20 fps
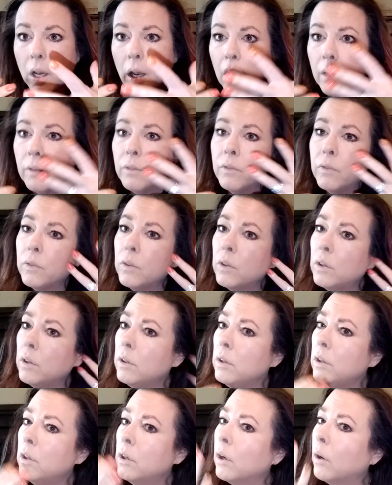I've
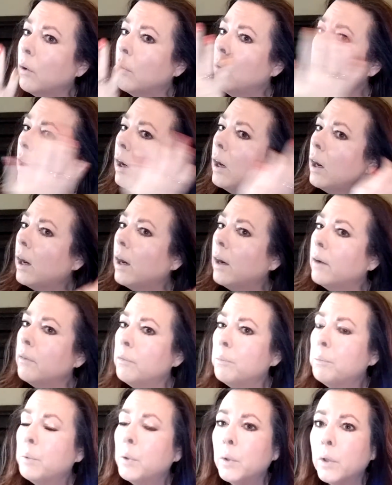
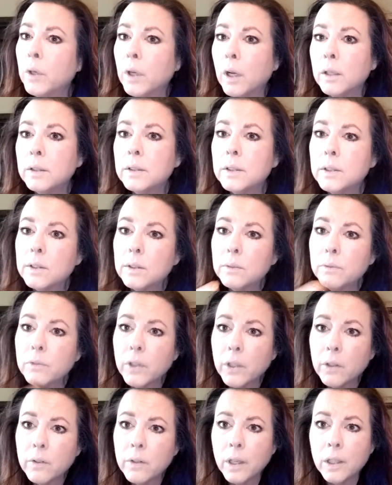put on some
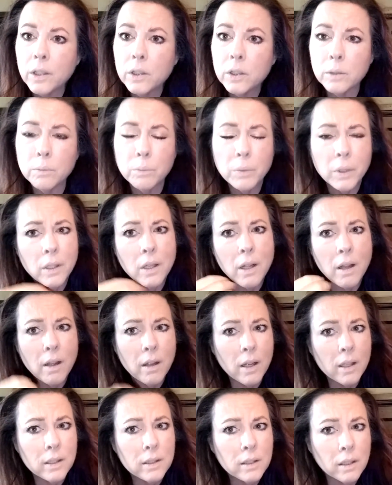foundation, but
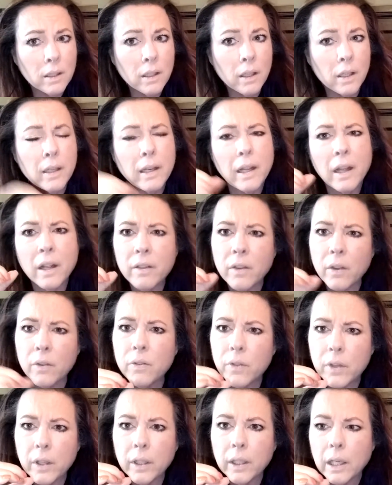not a ton, not the
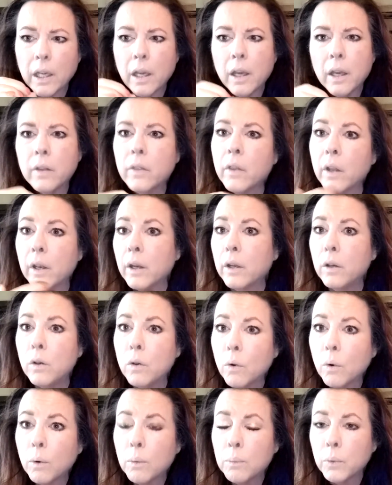thick kind that I
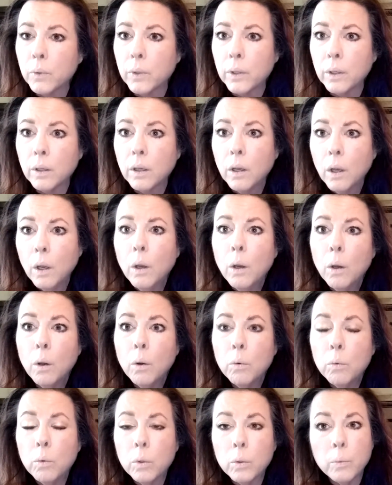normally
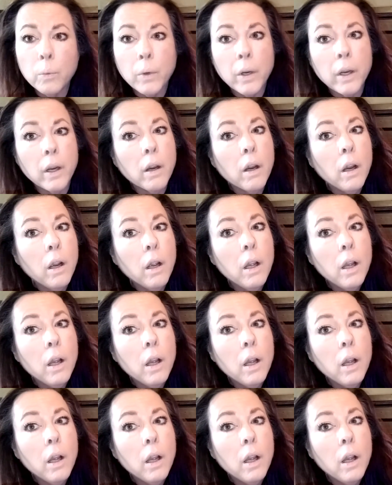would wear.